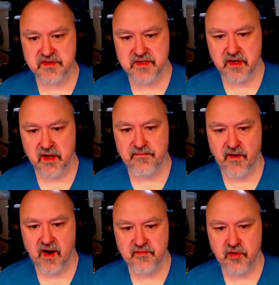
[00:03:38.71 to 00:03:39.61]
So to go
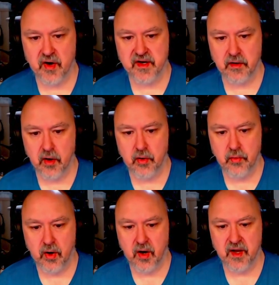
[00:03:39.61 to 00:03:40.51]
5, 9,
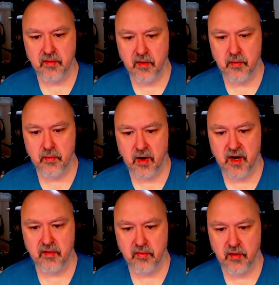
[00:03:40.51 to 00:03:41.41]
low, high, low,
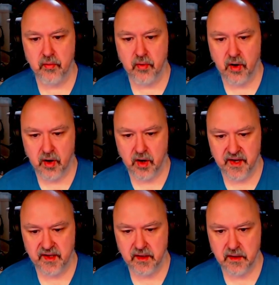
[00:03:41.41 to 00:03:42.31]
high, low,
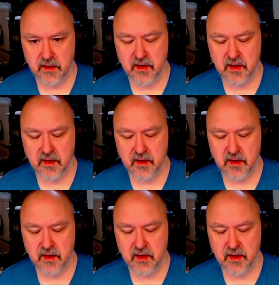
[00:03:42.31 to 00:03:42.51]
high.